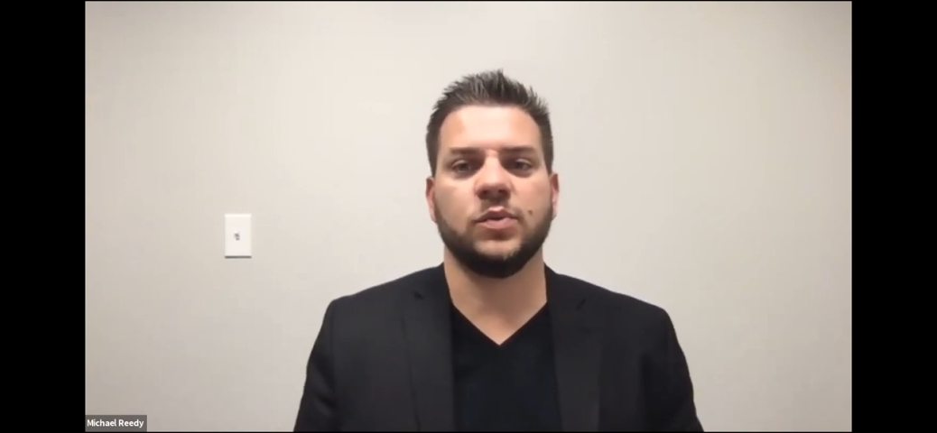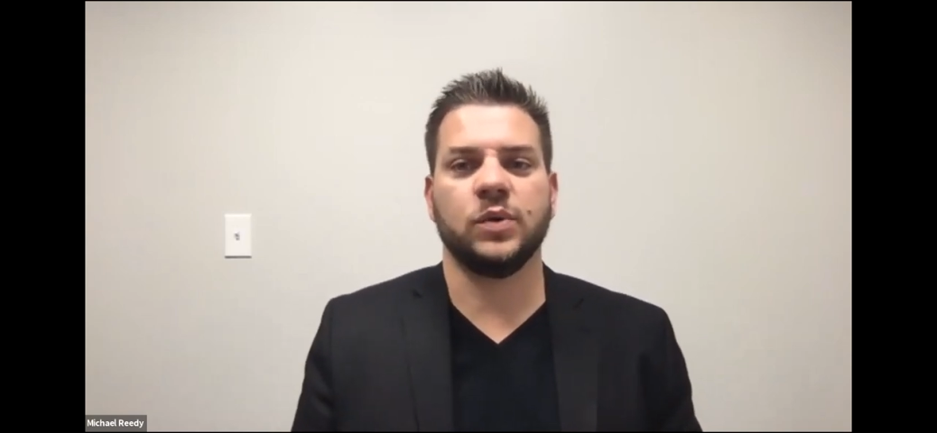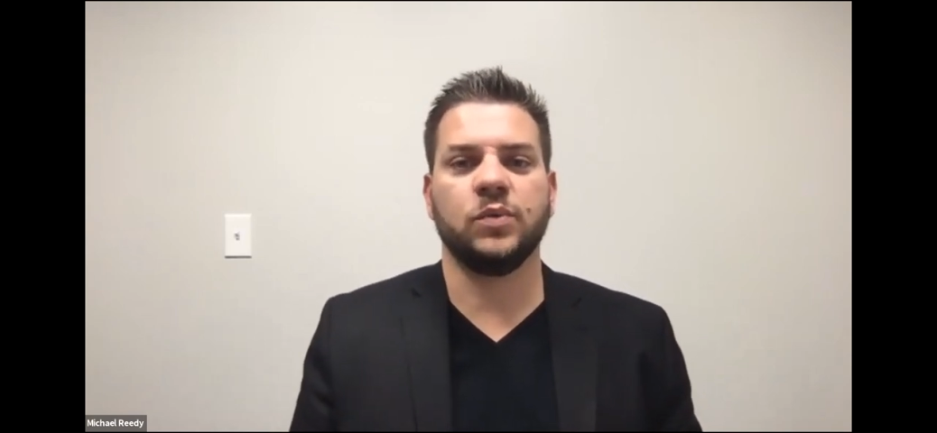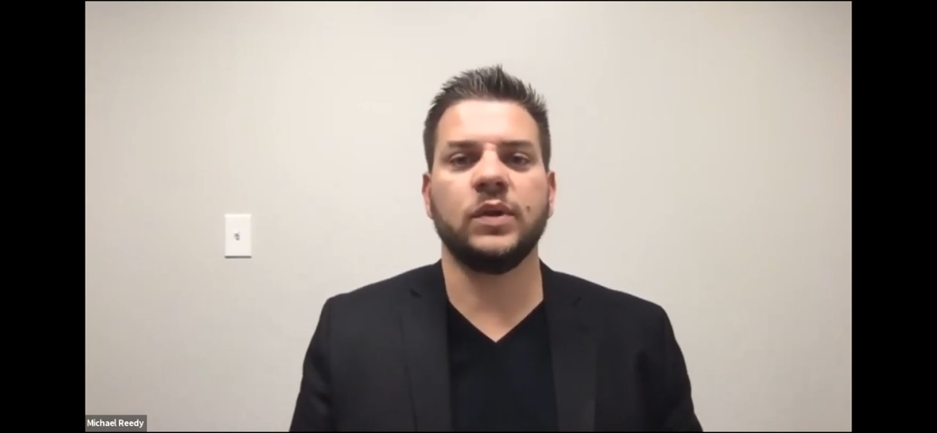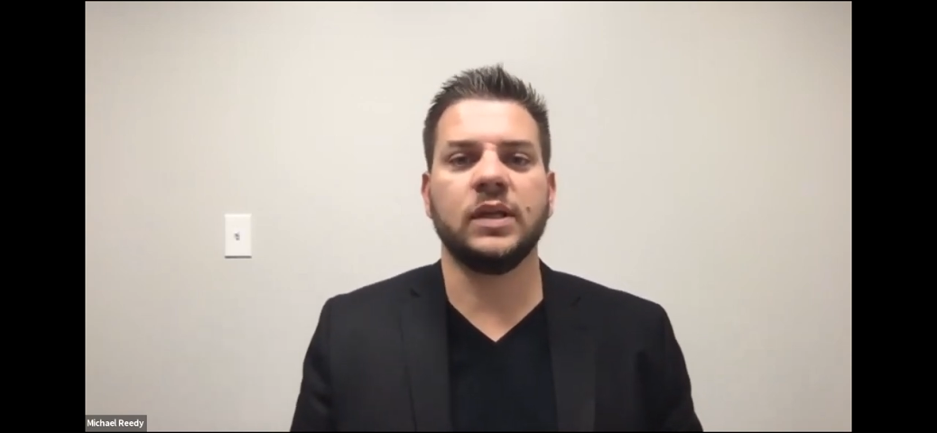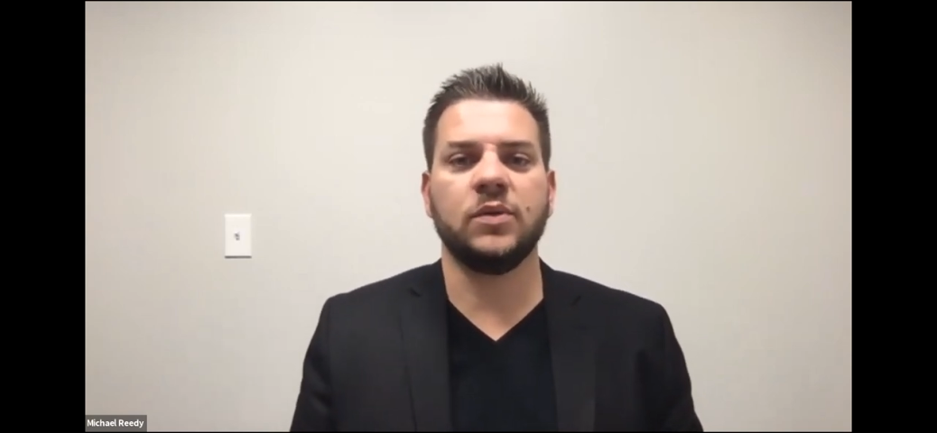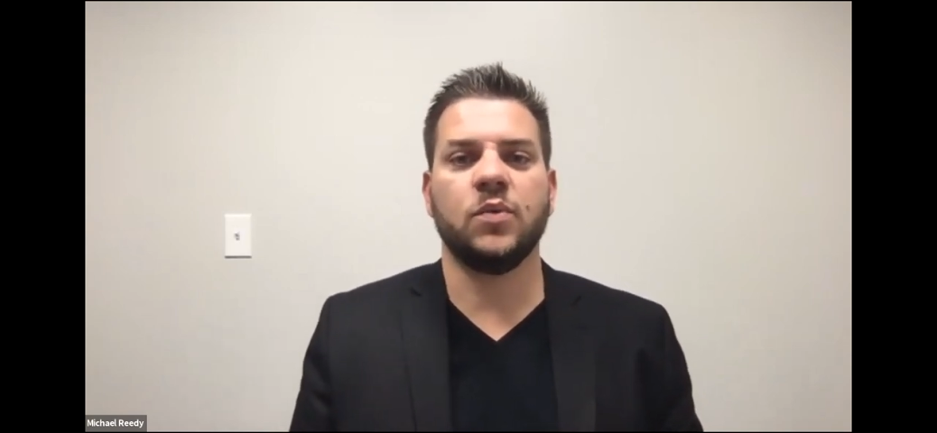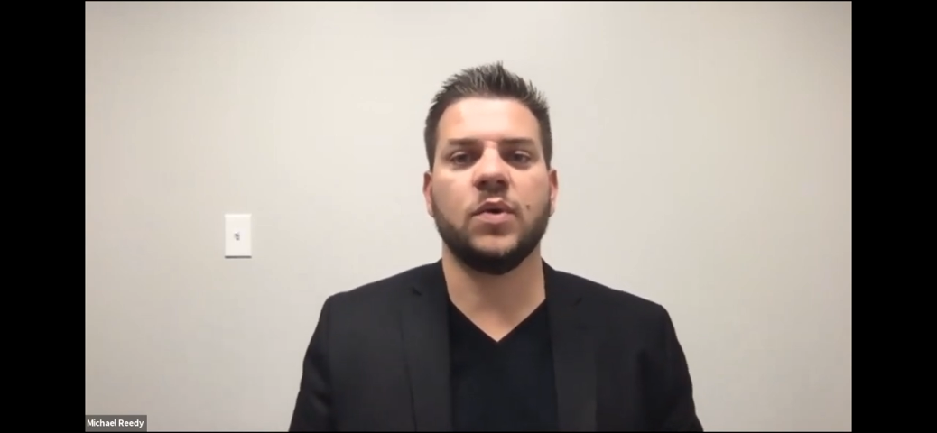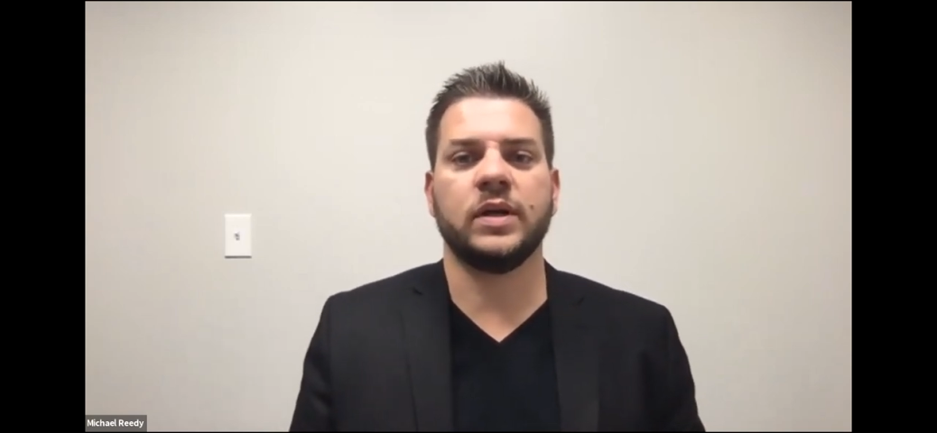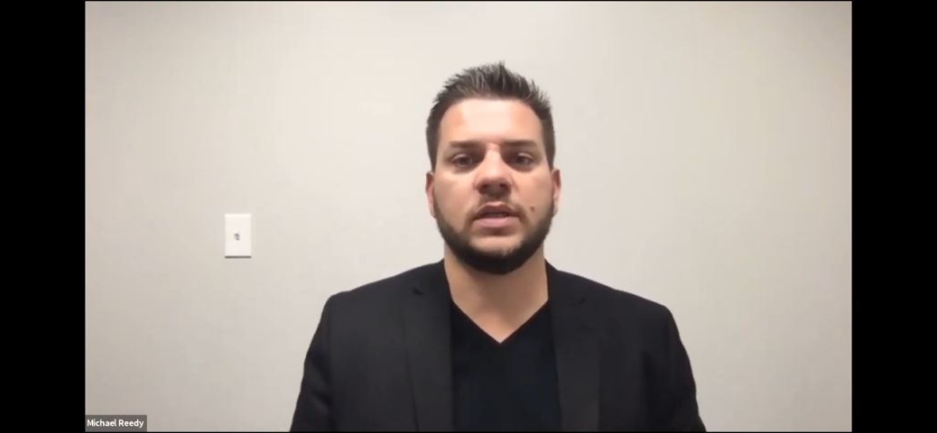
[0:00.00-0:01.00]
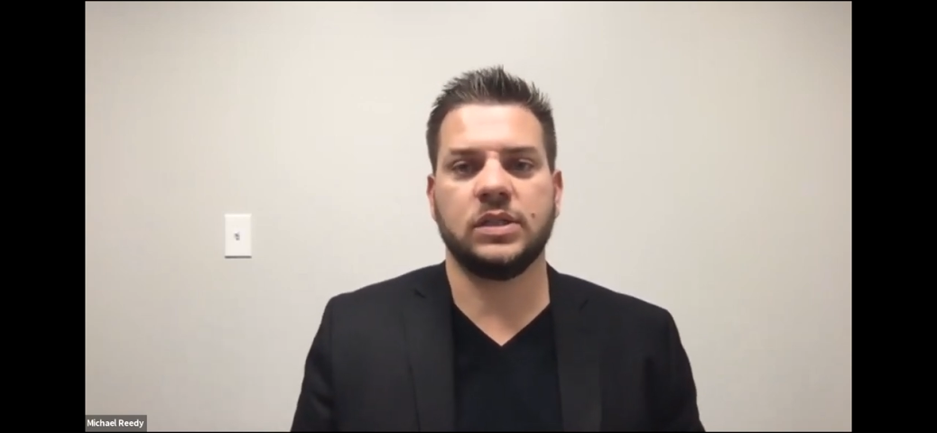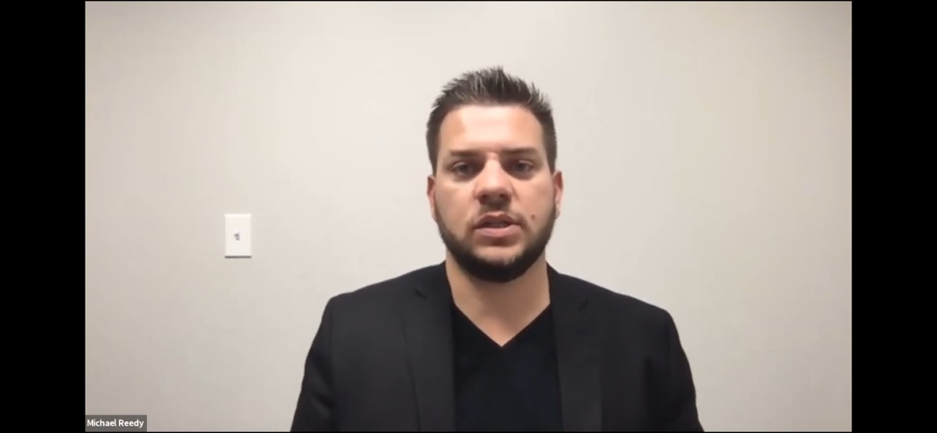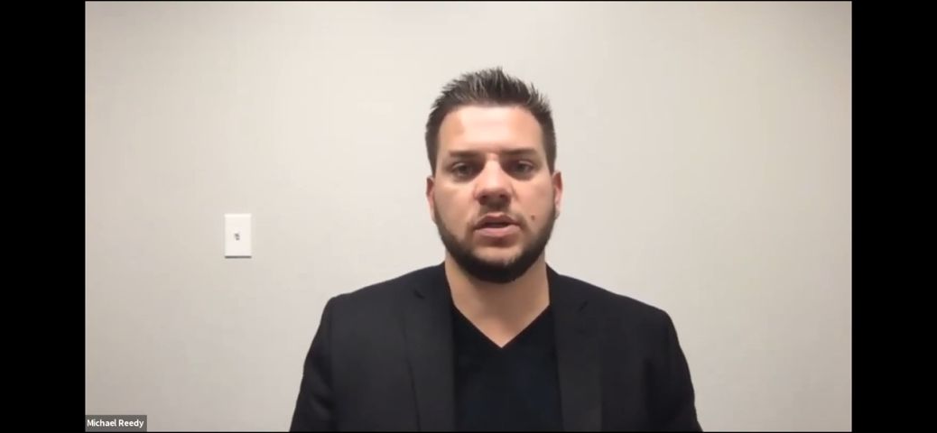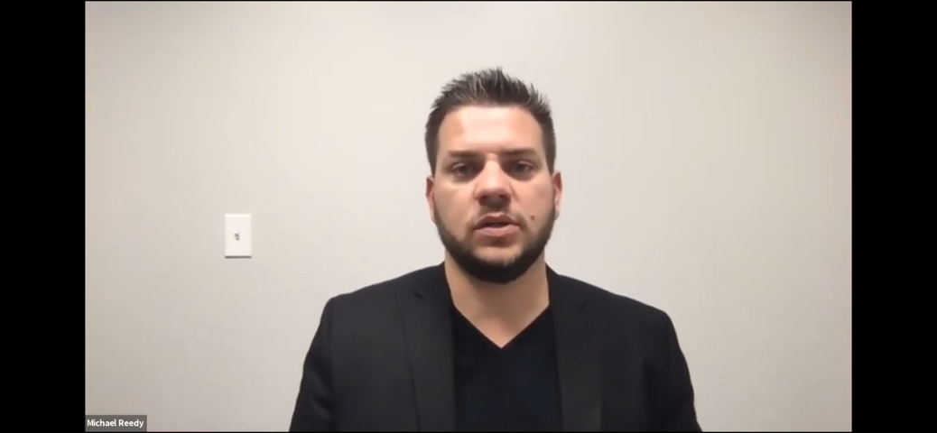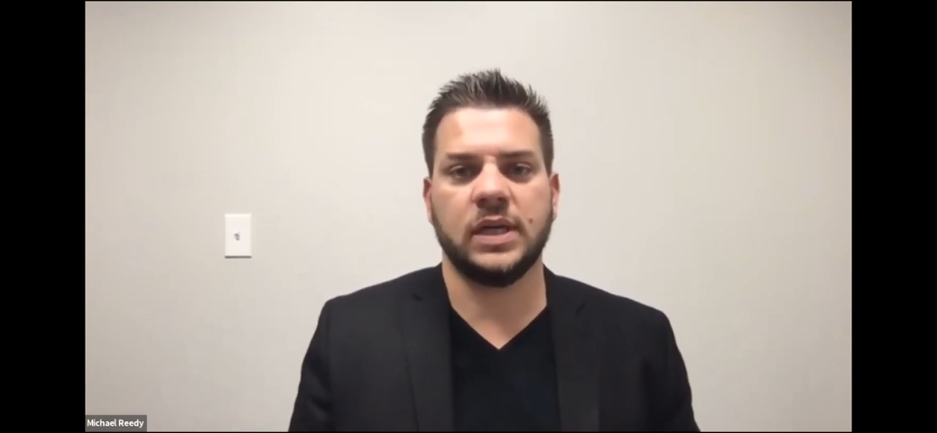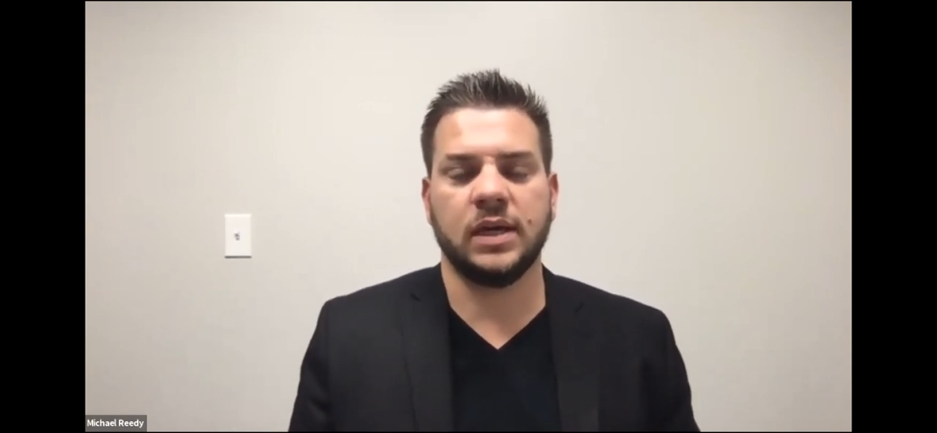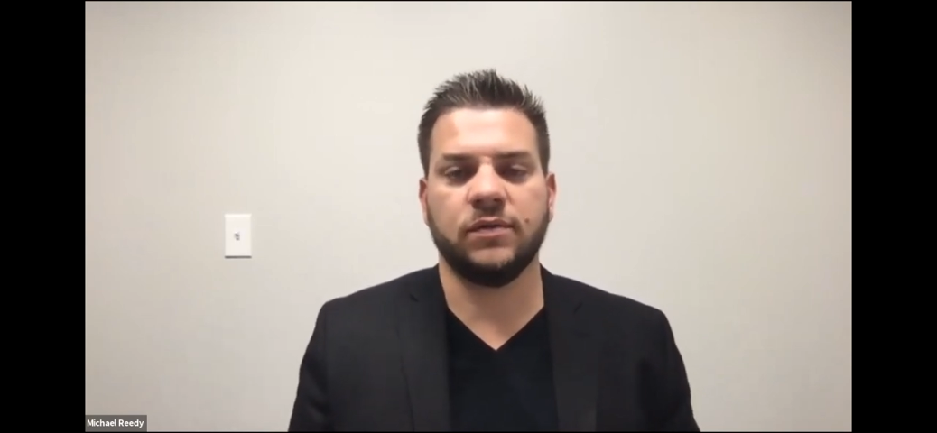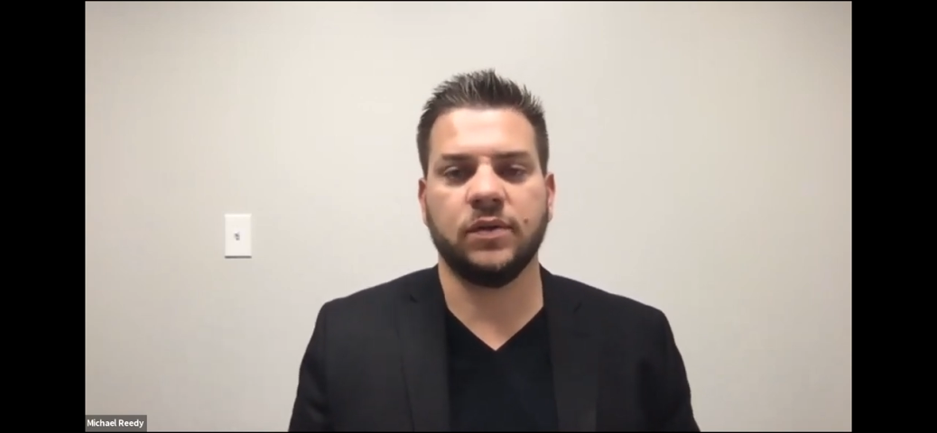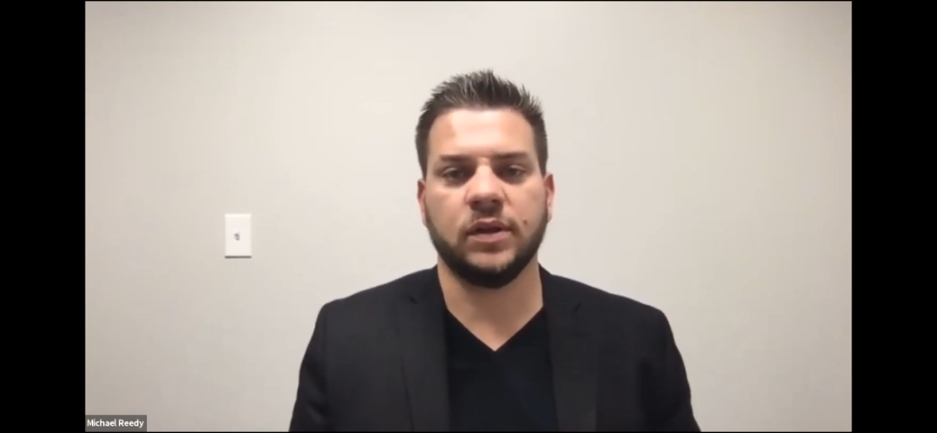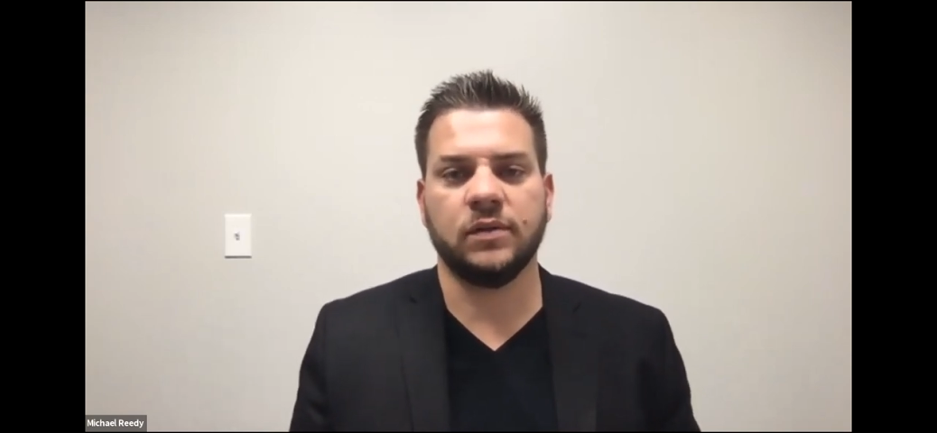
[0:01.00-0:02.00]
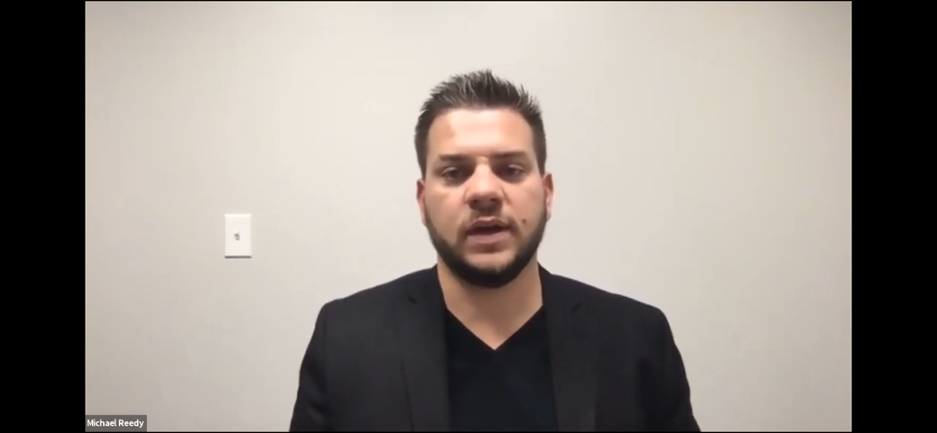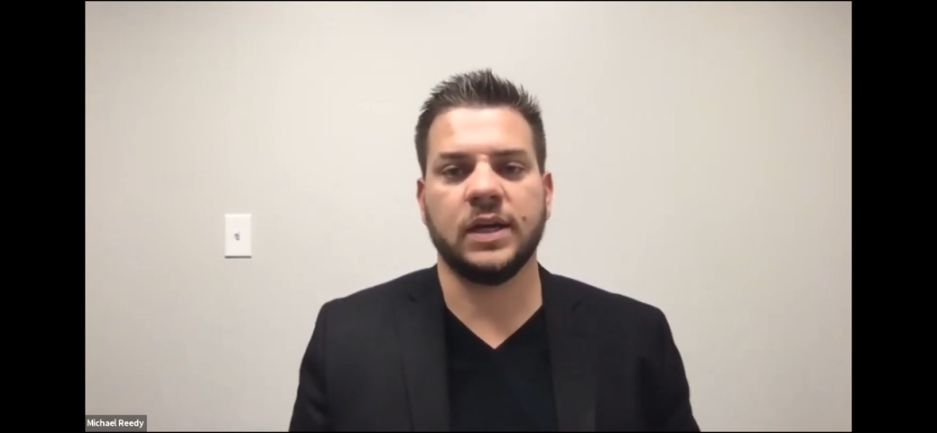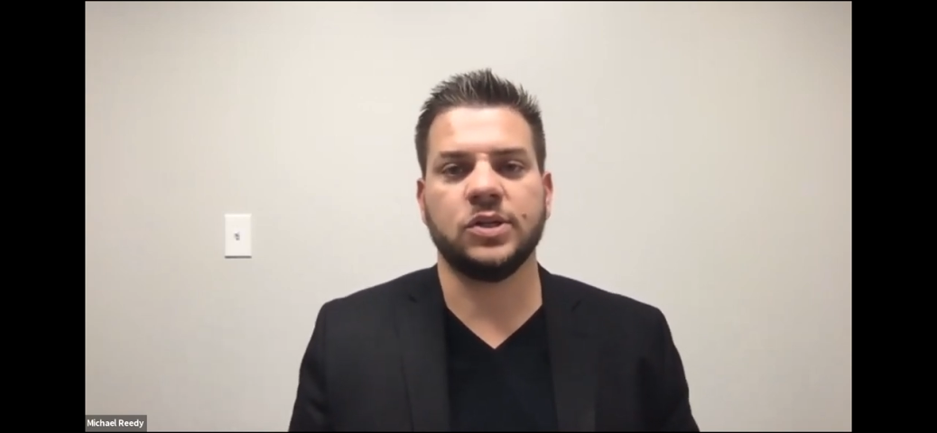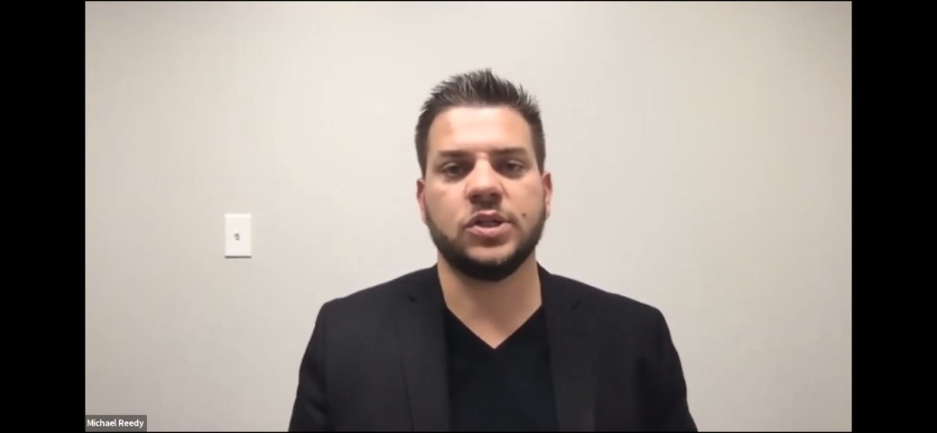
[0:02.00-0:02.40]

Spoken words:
we really want to take full advantage.